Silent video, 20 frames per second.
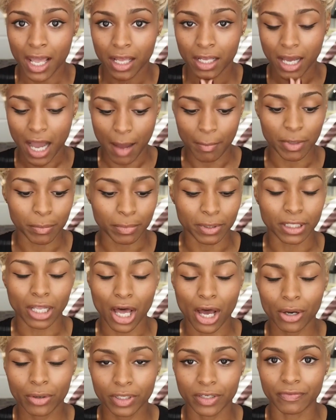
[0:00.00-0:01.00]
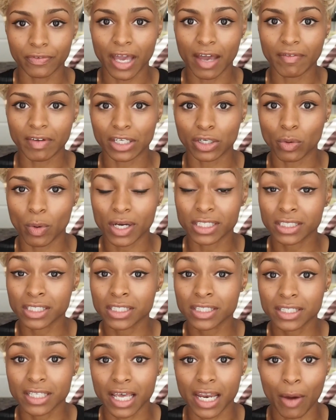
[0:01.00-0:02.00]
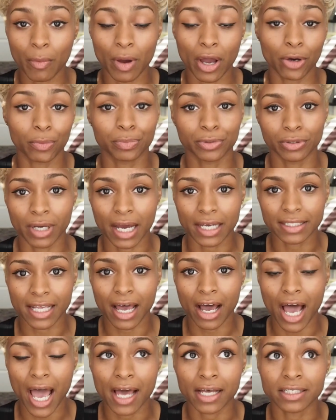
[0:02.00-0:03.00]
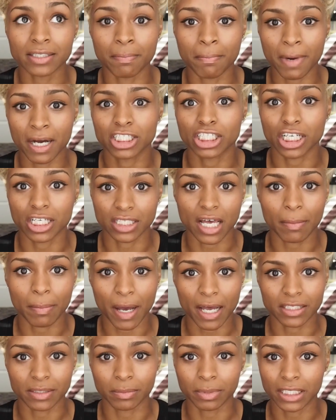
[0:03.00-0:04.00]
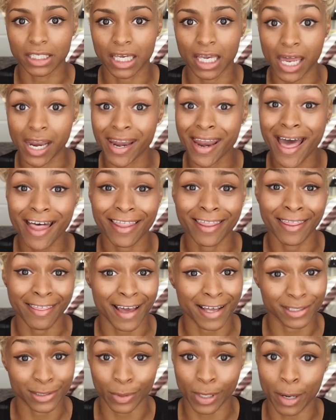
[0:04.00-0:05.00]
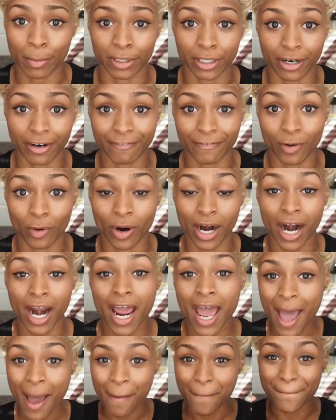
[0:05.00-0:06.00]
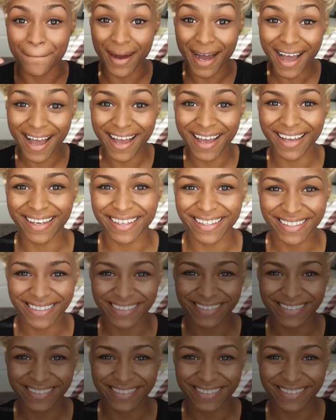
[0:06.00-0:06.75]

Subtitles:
Comment below if you have any questions, and I will help you guys out as much as I possibly can. That's what I'm here for. Bye!